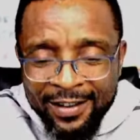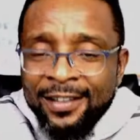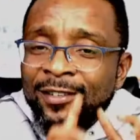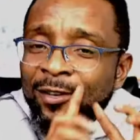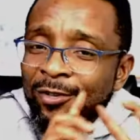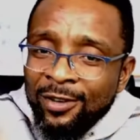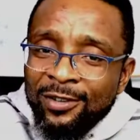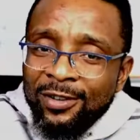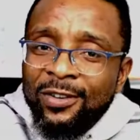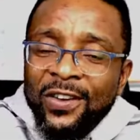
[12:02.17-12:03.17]

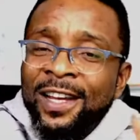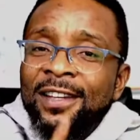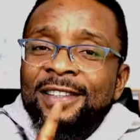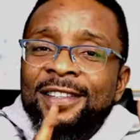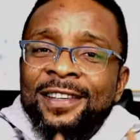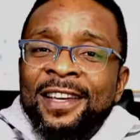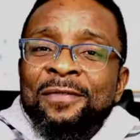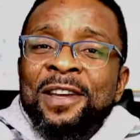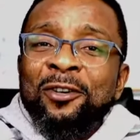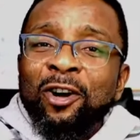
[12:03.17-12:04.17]
No. He's
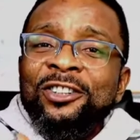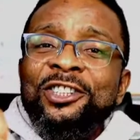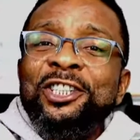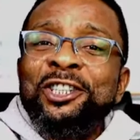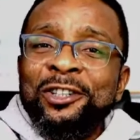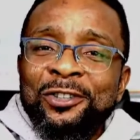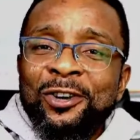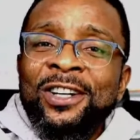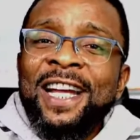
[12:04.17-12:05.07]
giving conditions on